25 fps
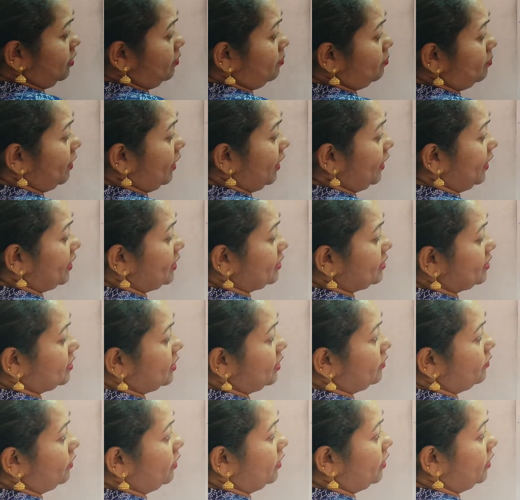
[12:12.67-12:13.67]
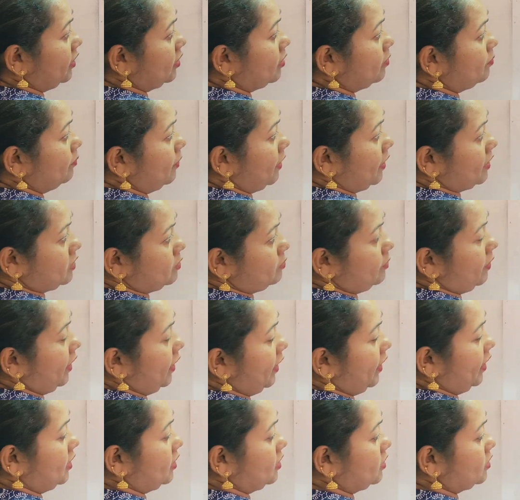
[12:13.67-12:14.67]
minus 7 plus
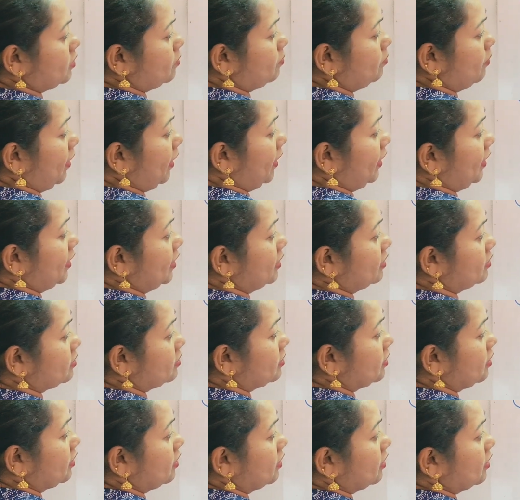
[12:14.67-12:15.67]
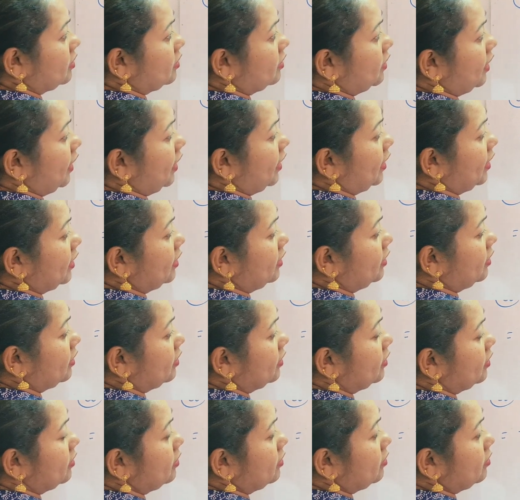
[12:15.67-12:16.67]
minus 9
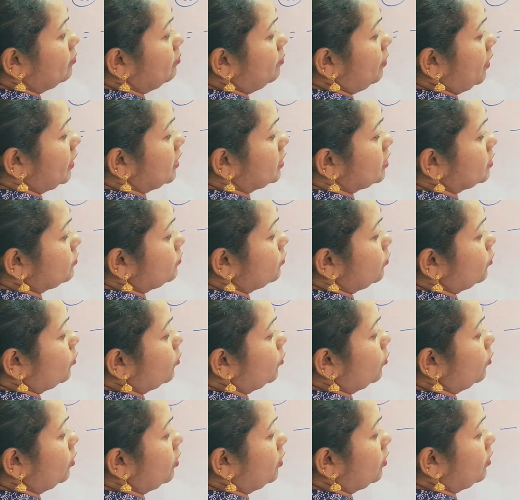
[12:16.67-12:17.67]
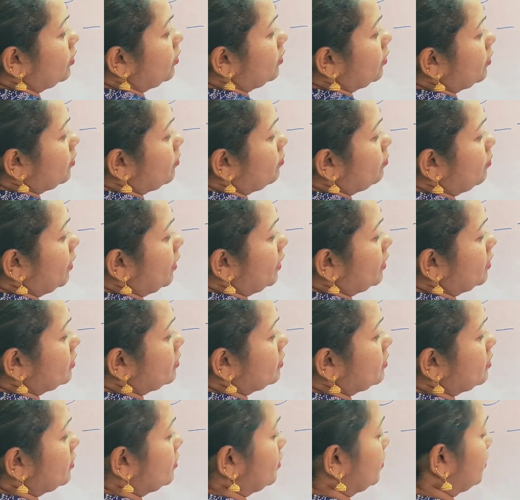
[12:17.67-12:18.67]
plus 4 plus
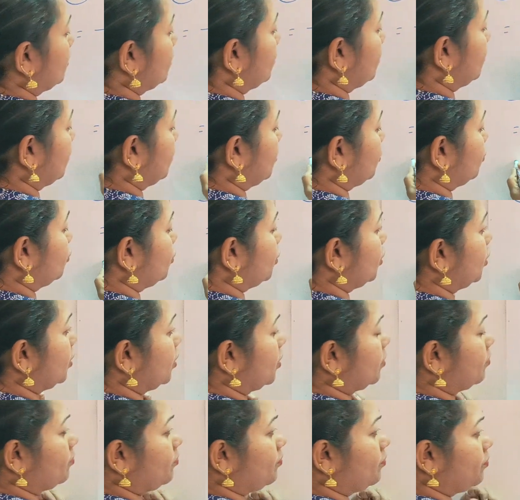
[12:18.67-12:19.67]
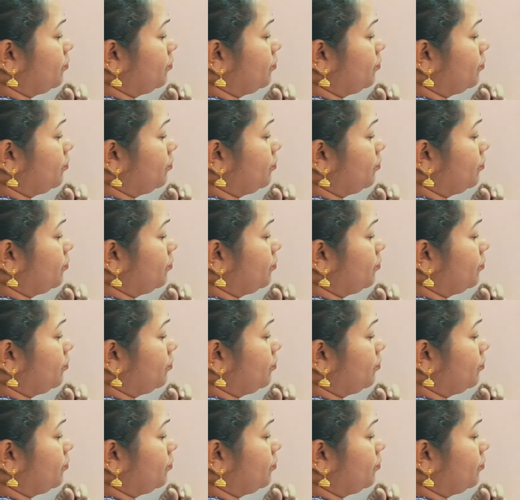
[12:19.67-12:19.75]
16.